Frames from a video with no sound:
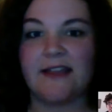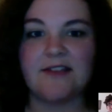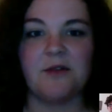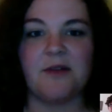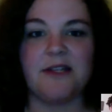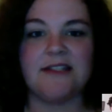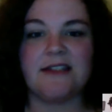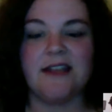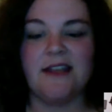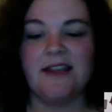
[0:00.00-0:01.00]
So it's
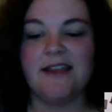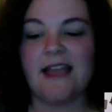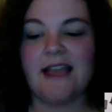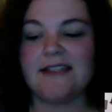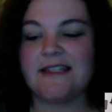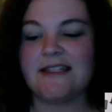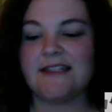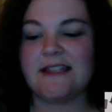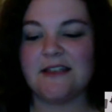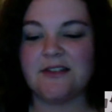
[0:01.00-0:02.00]
yeah, it's these
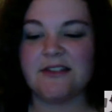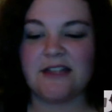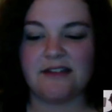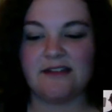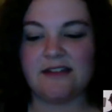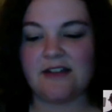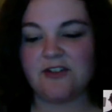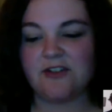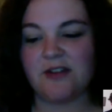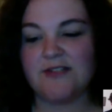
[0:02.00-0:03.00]
skills that that
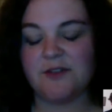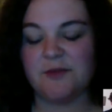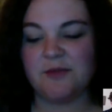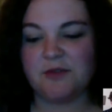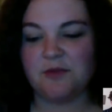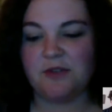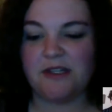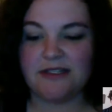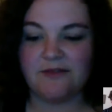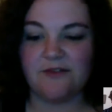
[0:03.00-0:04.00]
transfer between
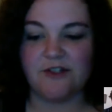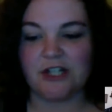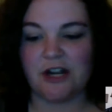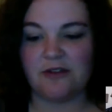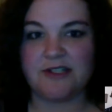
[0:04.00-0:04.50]
the different genres.